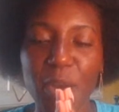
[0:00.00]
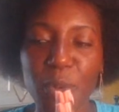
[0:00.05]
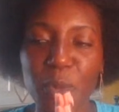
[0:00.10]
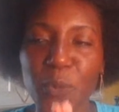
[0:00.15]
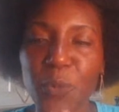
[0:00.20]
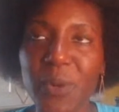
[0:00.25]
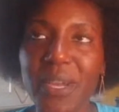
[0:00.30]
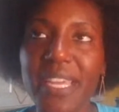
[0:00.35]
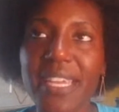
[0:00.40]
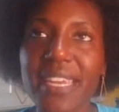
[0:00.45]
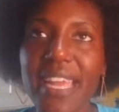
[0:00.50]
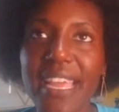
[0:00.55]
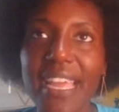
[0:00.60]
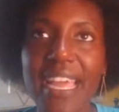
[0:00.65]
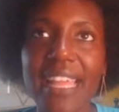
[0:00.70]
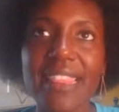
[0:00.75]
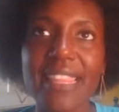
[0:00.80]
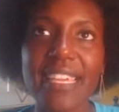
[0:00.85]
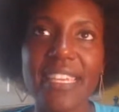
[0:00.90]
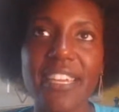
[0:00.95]
When I
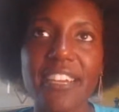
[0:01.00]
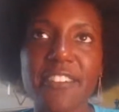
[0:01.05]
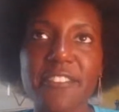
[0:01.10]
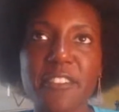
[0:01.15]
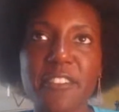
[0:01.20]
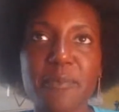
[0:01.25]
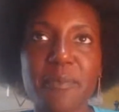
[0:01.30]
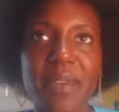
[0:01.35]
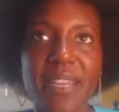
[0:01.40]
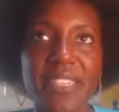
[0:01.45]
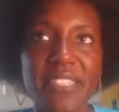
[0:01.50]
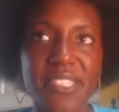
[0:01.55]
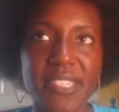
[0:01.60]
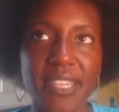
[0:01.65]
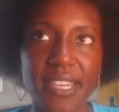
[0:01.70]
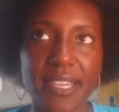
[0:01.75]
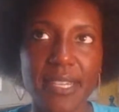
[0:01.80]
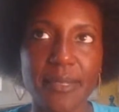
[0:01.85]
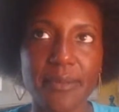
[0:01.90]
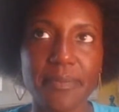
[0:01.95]
got laid off from my
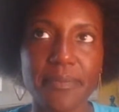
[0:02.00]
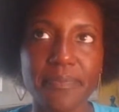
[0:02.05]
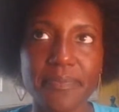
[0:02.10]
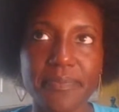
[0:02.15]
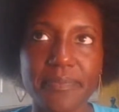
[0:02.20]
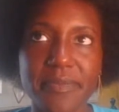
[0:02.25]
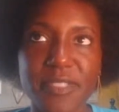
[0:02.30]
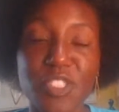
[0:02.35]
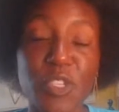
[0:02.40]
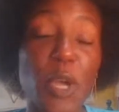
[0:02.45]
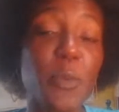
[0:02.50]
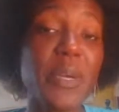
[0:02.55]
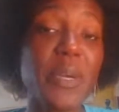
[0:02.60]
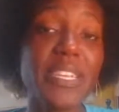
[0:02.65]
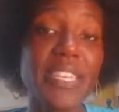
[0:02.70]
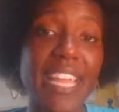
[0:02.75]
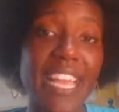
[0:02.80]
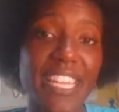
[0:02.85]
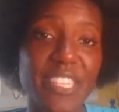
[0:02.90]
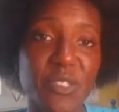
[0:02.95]
job, so I
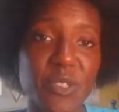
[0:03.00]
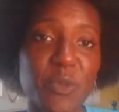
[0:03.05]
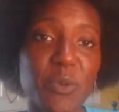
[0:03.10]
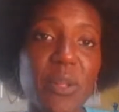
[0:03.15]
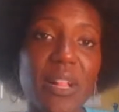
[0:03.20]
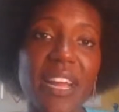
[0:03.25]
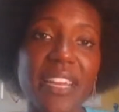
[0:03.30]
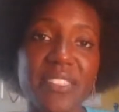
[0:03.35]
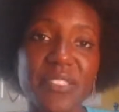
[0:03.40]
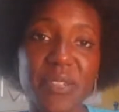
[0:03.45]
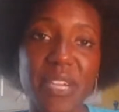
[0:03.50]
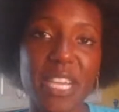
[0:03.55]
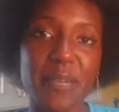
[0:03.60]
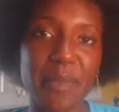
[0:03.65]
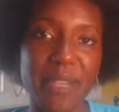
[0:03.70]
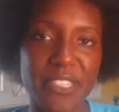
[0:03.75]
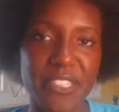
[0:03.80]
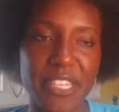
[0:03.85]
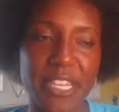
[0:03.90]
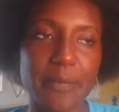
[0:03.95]
went natural while I still had
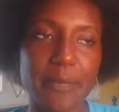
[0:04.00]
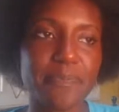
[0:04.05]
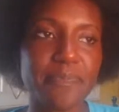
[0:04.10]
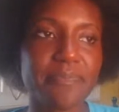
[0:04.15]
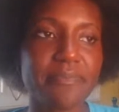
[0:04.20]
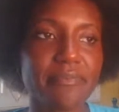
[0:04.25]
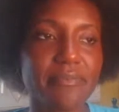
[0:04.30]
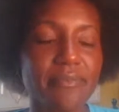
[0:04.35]
my job.